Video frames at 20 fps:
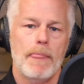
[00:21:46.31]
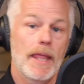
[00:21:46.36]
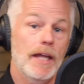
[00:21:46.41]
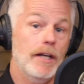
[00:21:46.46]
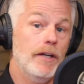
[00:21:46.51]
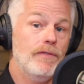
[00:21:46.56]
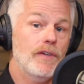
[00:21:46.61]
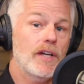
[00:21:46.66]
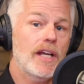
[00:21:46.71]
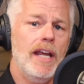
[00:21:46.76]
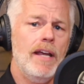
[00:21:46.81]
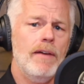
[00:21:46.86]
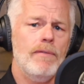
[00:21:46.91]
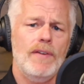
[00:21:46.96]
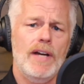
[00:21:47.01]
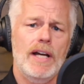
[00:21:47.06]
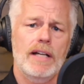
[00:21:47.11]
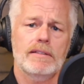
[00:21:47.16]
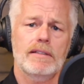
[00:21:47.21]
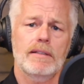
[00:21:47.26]
And if you can't
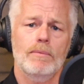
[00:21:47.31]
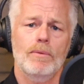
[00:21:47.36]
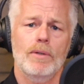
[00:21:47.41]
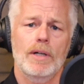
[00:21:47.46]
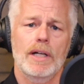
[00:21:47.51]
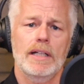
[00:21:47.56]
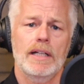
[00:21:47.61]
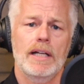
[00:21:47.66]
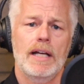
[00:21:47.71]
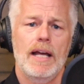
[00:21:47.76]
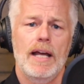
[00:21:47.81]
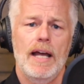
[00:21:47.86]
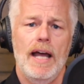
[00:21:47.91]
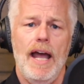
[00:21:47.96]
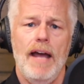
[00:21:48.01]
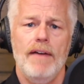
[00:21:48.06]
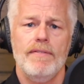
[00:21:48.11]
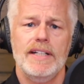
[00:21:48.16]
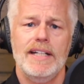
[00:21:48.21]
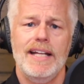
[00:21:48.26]
find someone,
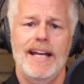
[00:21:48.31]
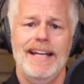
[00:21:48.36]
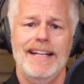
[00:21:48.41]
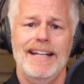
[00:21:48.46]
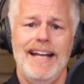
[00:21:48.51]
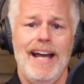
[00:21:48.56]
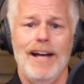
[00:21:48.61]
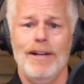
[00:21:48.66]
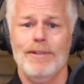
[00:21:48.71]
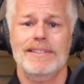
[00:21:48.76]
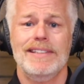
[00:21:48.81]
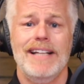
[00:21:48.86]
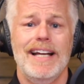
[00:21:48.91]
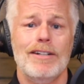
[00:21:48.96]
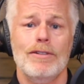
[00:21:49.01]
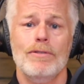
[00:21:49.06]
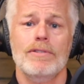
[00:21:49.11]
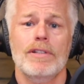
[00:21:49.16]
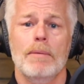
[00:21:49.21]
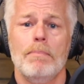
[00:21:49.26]
have a date
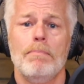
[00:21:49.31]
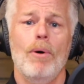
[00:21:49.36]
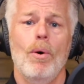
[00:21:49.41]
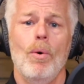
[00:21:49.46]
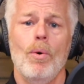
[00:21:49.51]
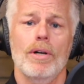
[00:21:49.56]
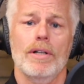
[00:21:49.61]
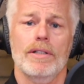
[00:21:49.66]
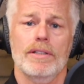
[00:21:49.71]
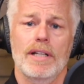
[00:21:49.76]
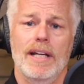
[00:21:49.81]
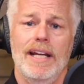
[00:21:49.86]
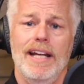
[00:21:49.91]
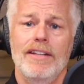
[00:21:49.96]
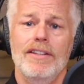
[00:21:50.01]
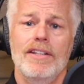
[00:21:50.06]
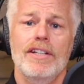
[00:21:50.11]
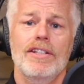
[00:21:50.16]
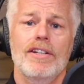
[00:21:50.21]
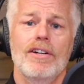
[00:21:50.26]
outside on the porch,
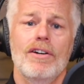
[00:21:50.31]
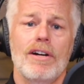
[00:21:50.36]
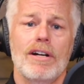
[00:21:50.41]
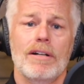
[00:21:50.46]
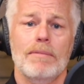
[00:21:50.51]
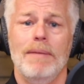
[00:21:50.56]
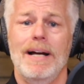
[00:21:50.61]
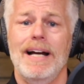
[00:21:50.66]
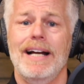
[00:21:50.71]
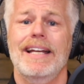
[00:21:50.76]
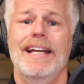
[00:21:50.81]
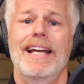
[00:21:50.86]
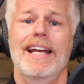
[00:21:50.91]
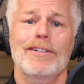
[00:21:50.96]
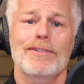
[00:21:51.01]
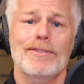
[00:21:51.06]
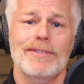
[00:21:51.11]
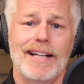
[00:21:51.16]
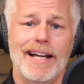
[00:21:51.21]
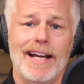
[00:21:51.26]
in the yard, by
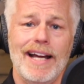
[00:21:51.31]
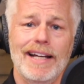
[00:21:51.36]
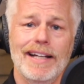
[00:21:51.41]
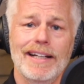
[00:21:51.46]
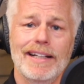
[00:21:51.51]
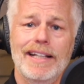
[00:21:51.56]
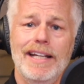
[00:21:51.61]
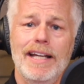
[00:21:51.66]
candlelight.